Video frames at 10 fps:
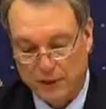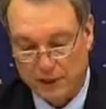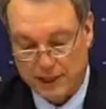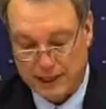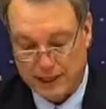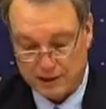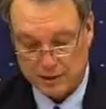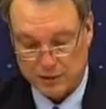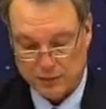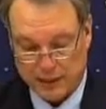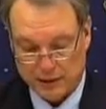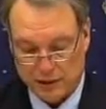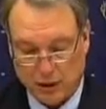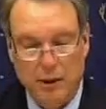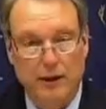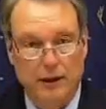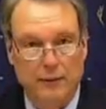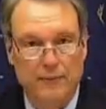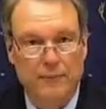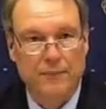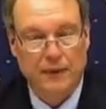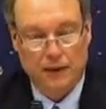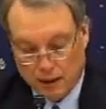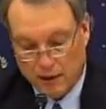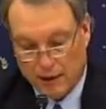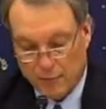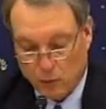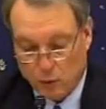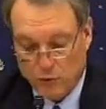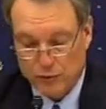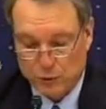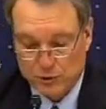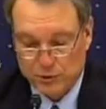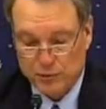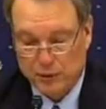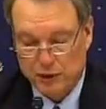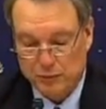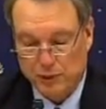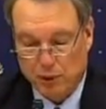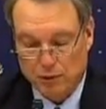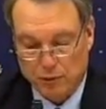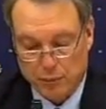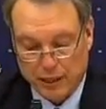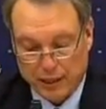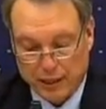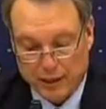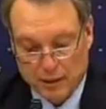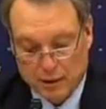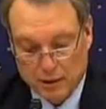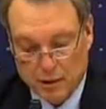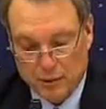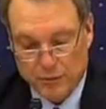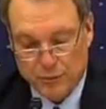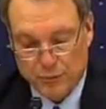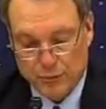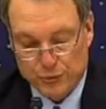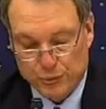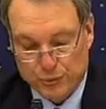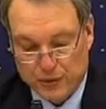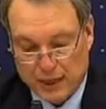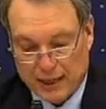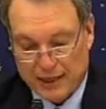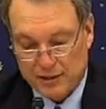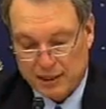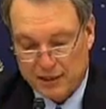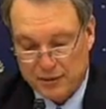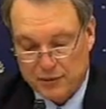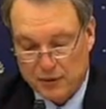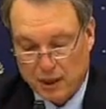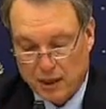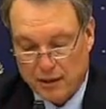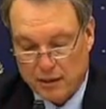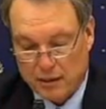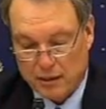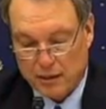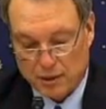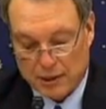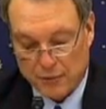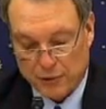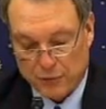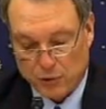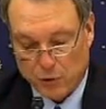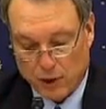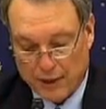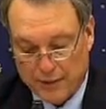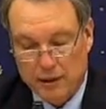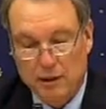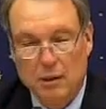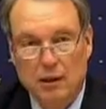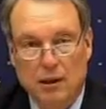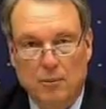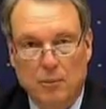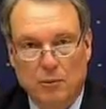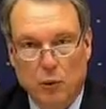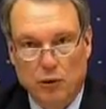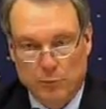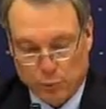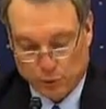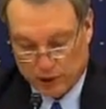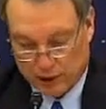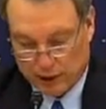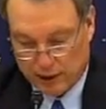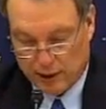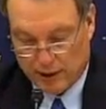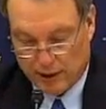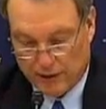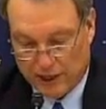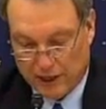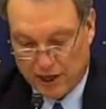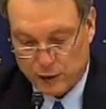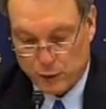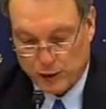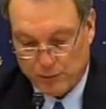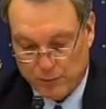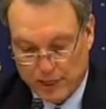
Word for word: The analysis makes clear that more resources must be brought to bear to ensure the highest standards of conduct are not only required, but more importantly, they are actually